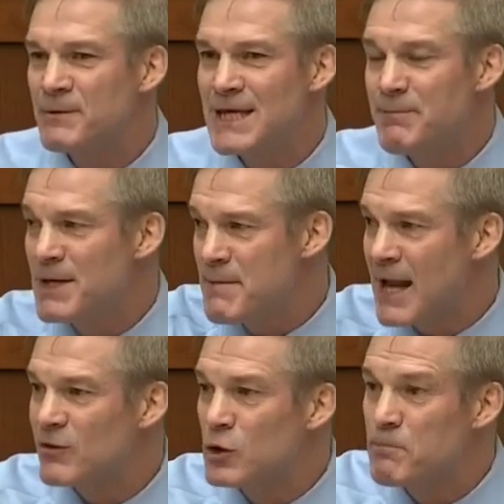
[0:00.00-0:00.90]
Keeping him out
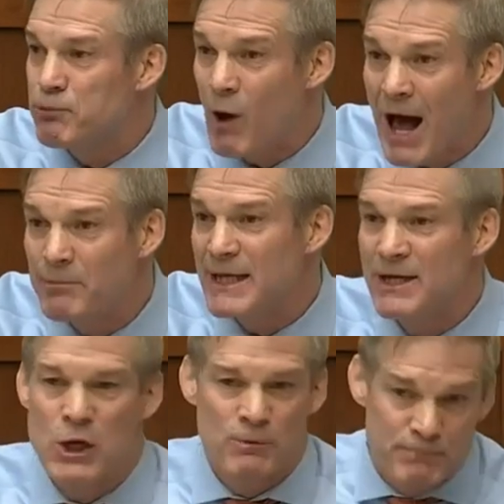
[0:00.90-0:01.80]
of the loop probably
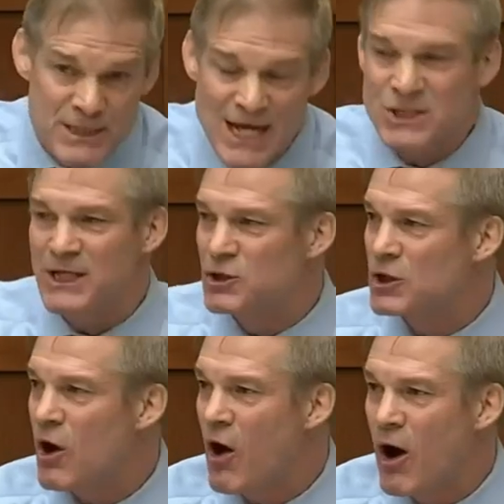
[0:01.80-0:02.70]
potentially could
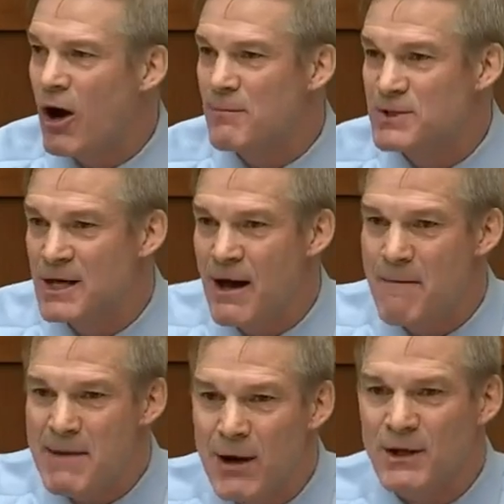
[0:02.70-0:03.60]
have harmed
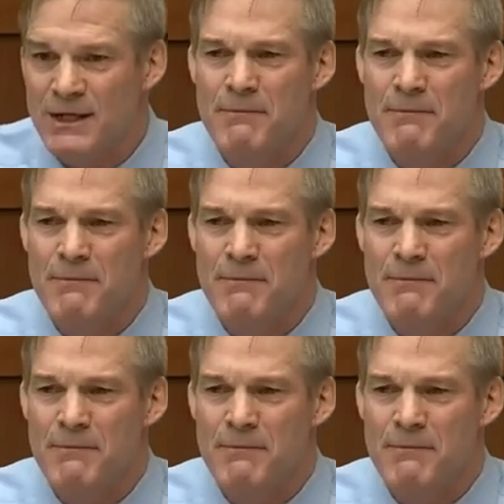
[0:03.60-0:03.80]
America.